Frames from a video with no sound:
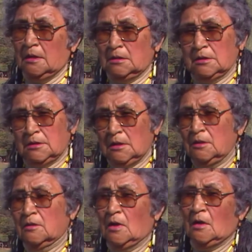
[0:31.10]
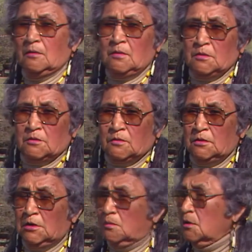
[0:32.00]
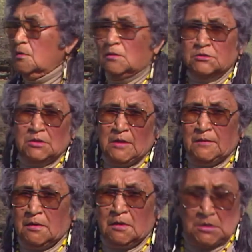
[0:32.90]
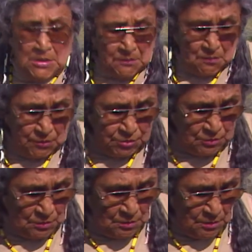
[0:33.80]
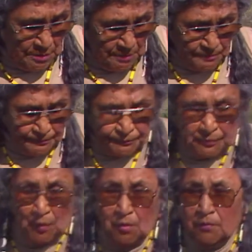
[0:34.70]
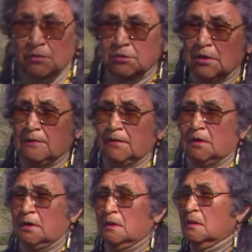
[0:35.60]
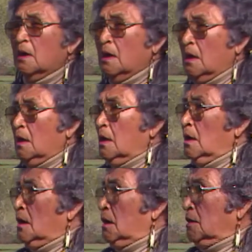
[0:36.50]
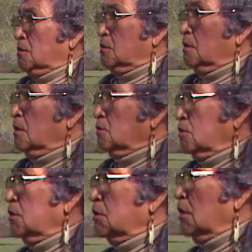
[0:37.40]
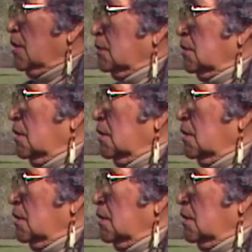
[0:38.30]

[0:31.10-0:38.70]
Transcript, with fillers: I can tell you how we were treated. We was never, never what you call up. We was never uh, uh, uh, treated like